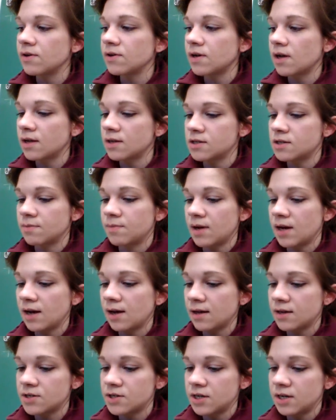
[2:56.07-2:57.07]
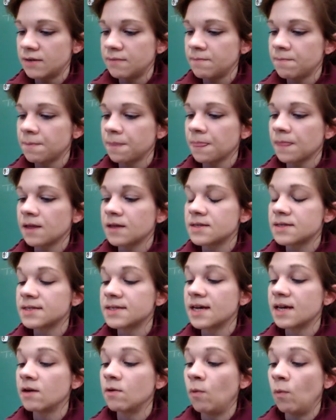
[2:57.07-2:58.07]
your knowledge of biology.
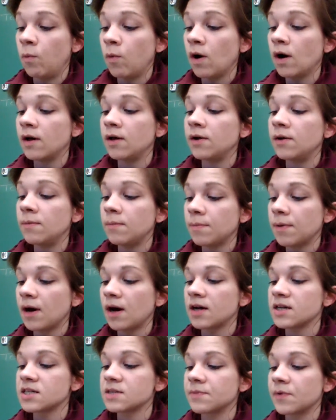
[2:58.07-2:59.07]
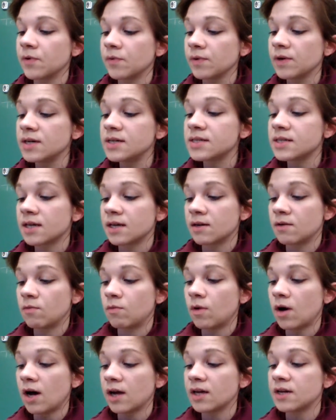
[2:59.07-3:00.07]
State one possible reason
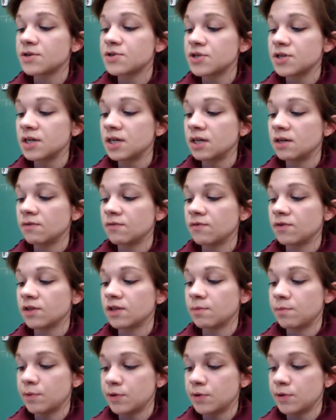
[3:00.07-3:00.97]
why a gene for the